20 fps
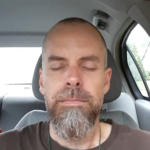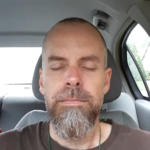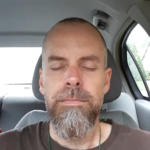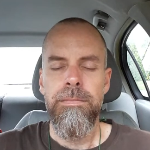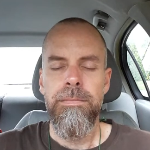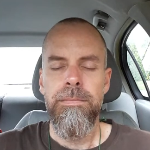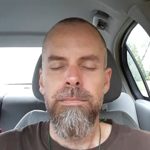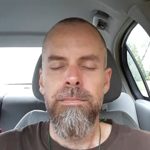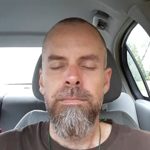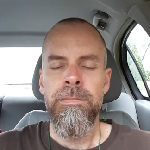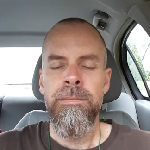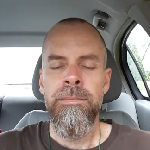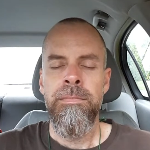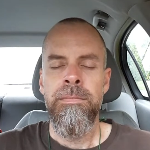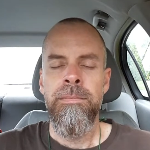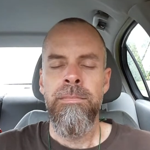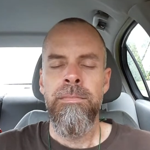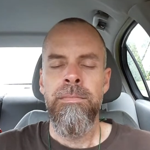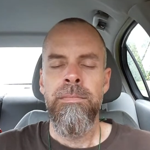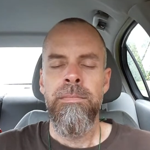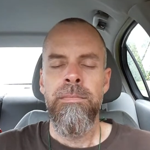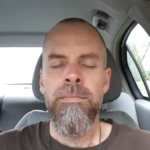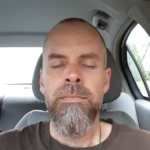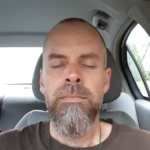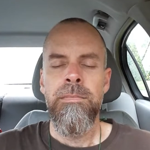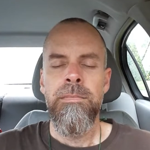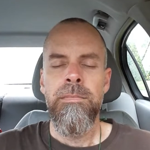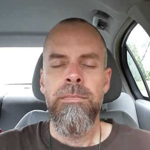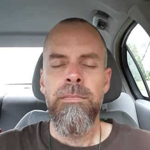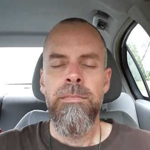
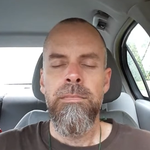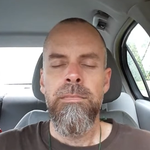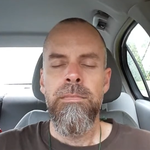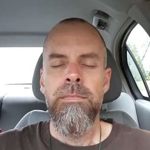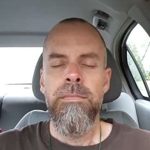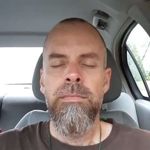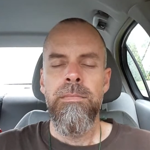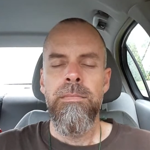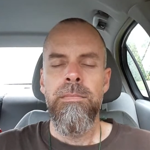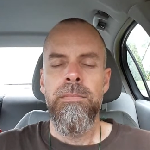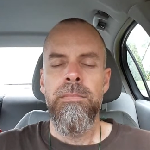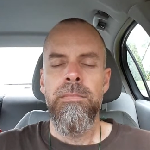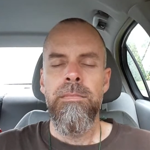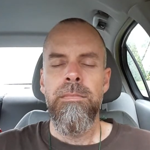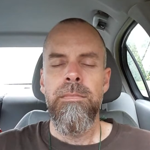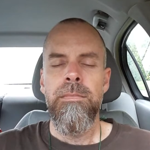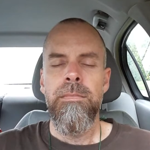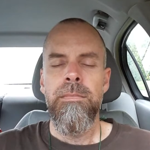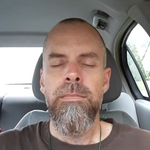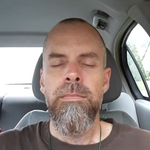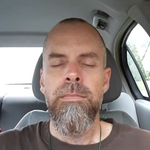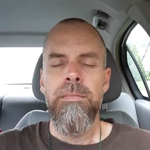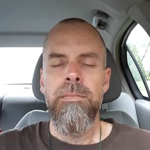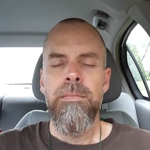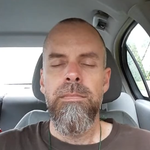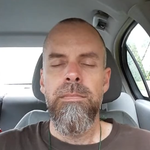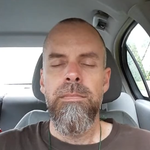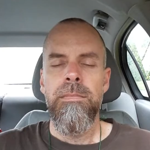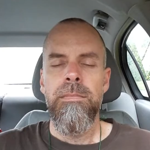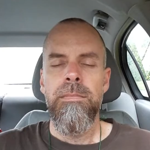
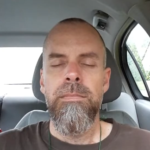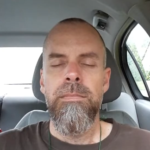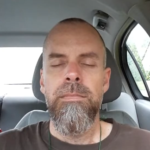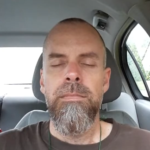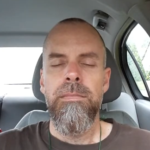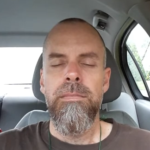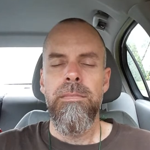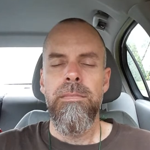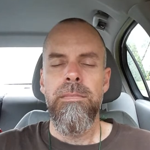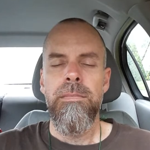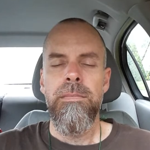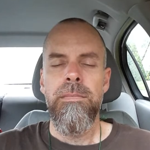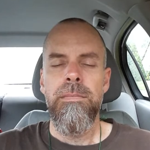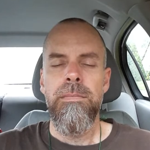[no speech]